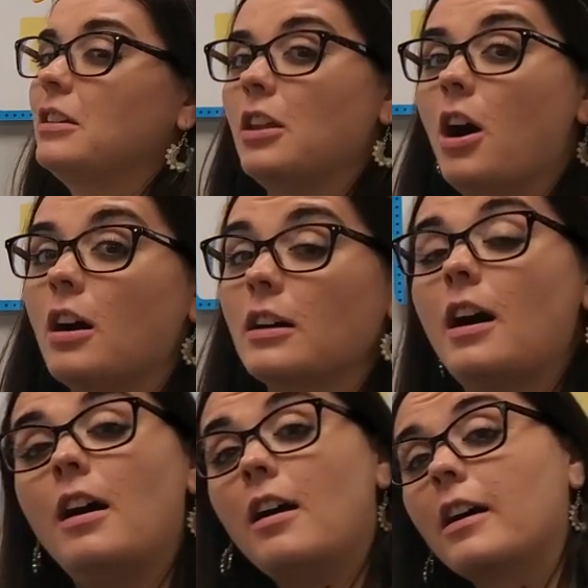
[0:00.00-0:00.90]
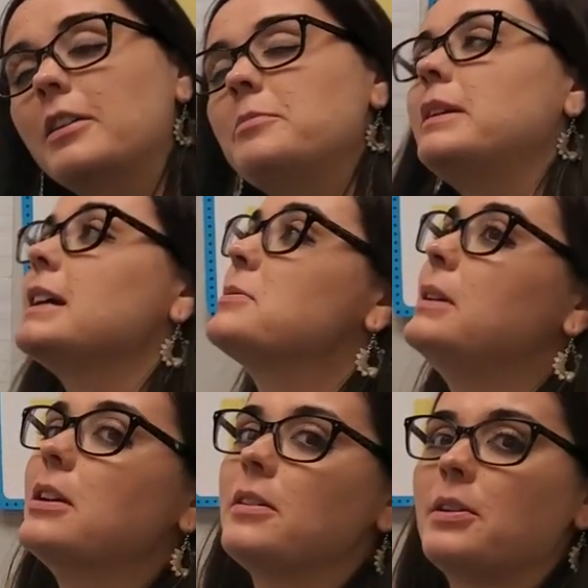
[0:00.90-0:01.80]
long R because we
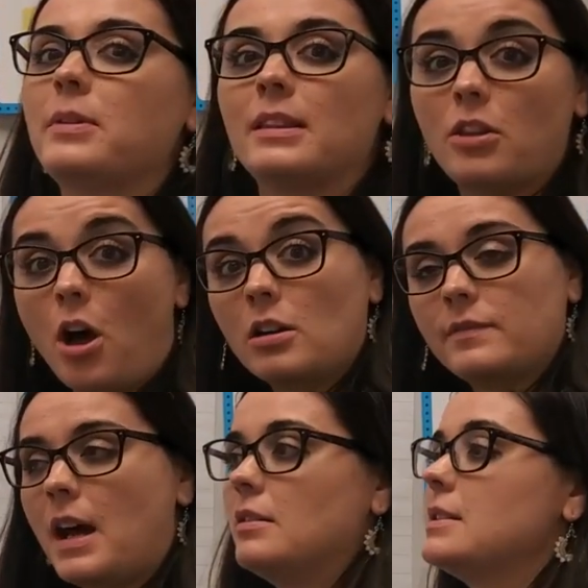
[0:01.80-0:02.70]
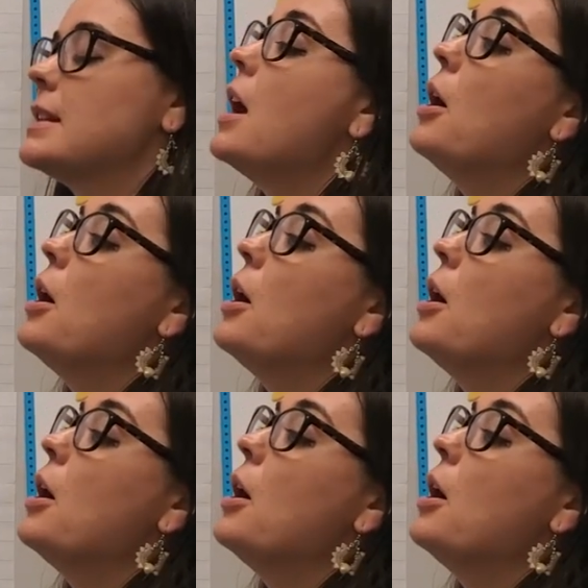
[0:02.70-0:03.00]
know that with long vowels,